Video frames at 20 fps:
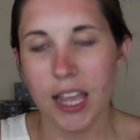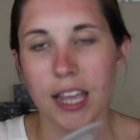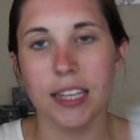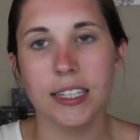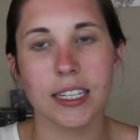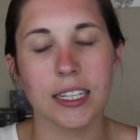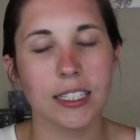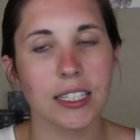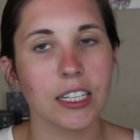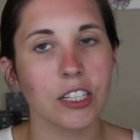
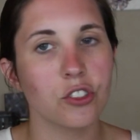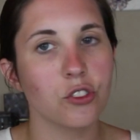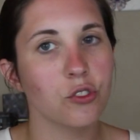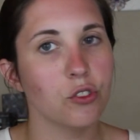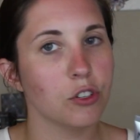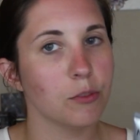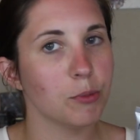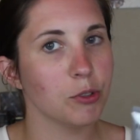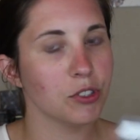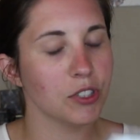It does say it's
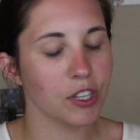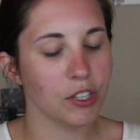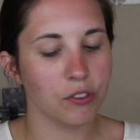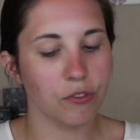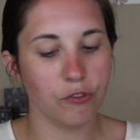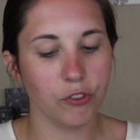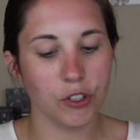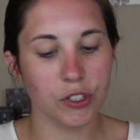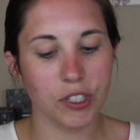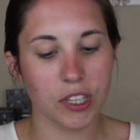suitable
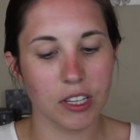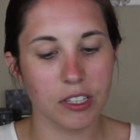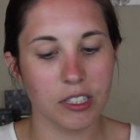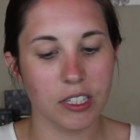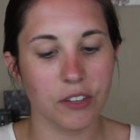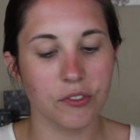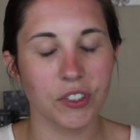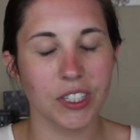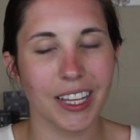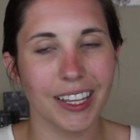for
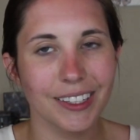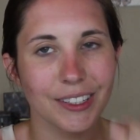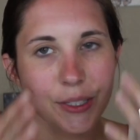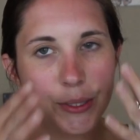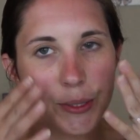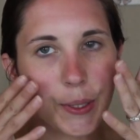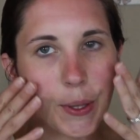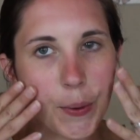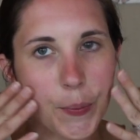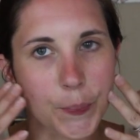sensitive skin,
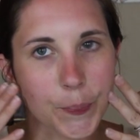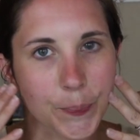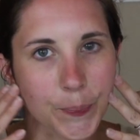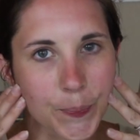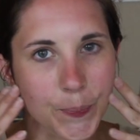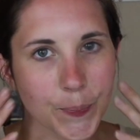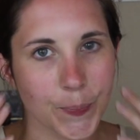so